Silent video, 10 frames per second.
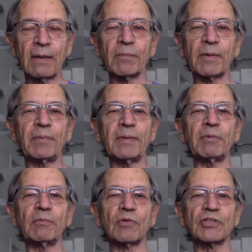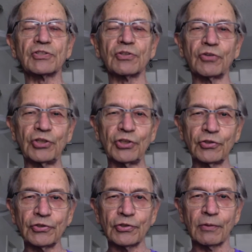but people who were so
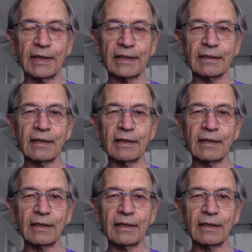used to it,